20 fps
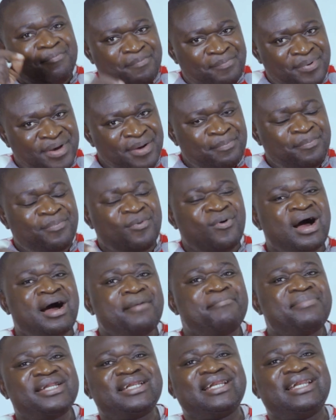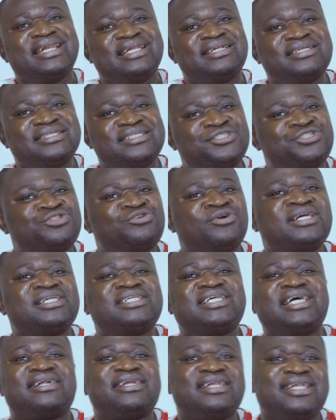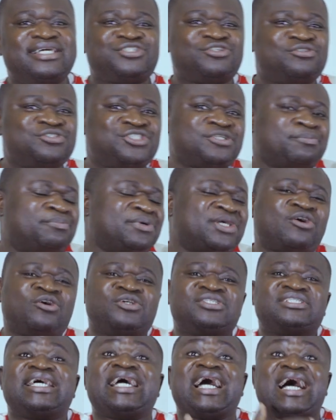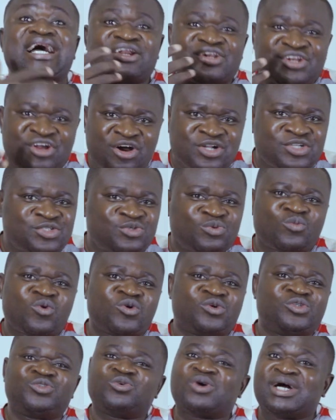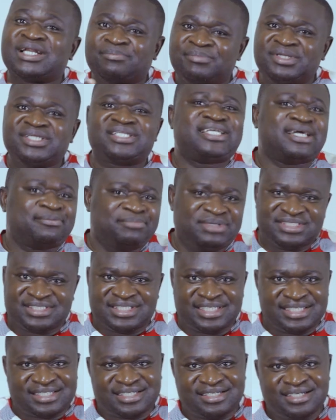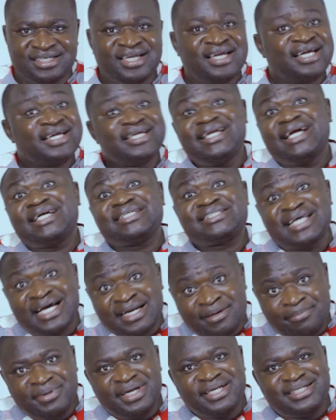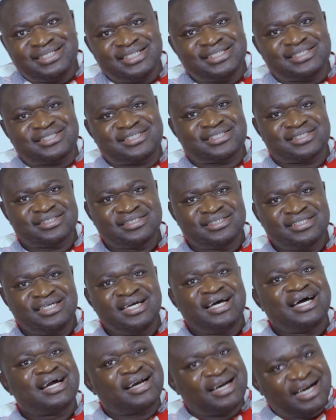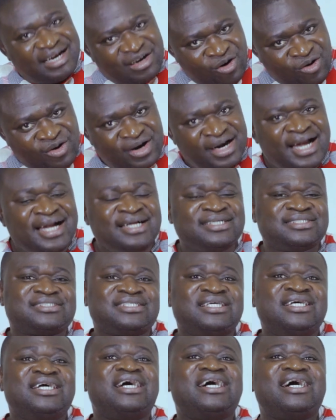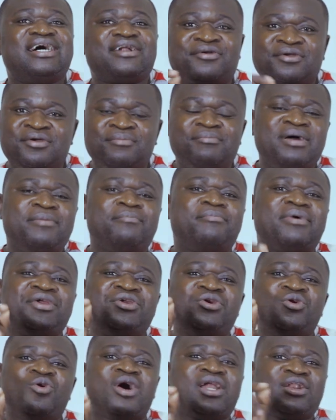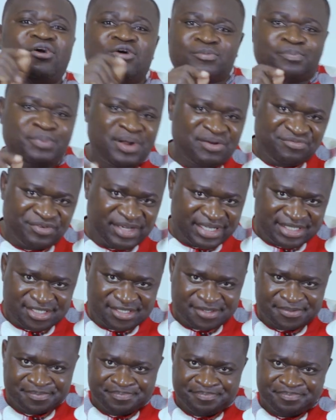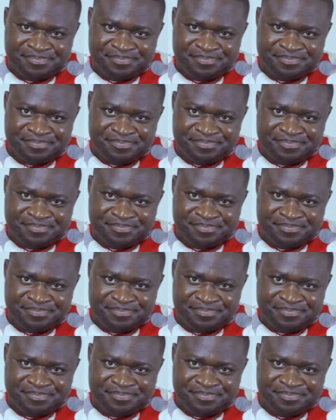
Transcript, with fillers: people have been destroying their relationship because they don't want to admit their mistake. Yes, admit it. Recognize. Remember, you are not perfect.